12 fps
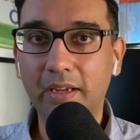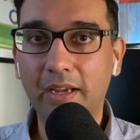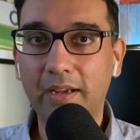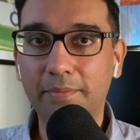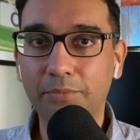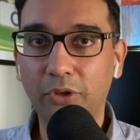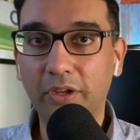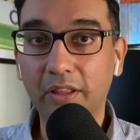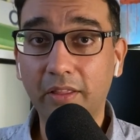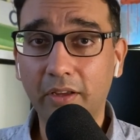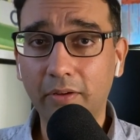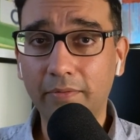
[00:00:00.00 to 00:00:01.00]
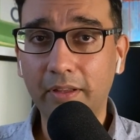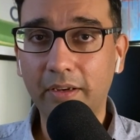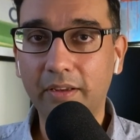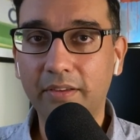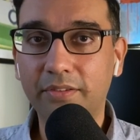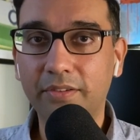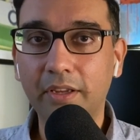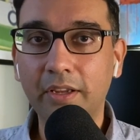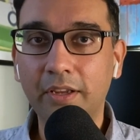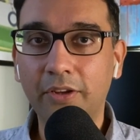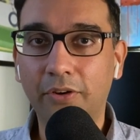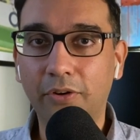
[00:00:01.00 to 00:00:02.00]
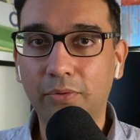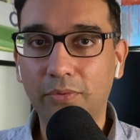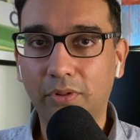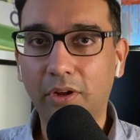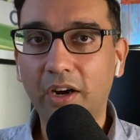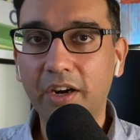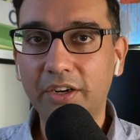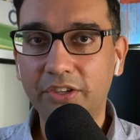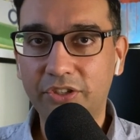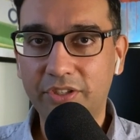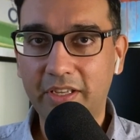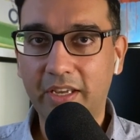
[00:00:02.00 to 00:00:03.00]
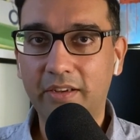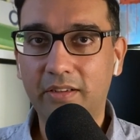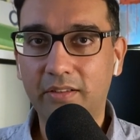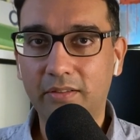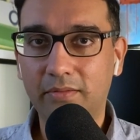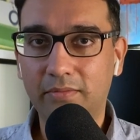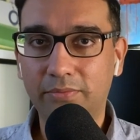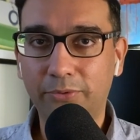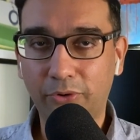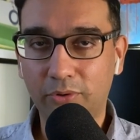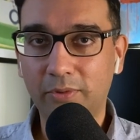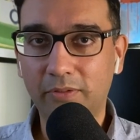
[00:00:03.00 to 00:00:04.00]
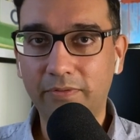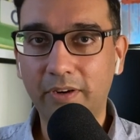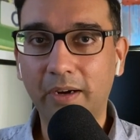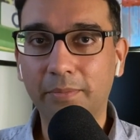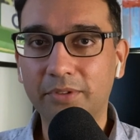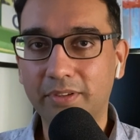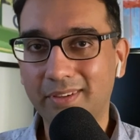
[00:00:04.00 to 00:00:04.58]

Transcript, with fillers: Um, you can think of it as you know, large-scale renewable farms.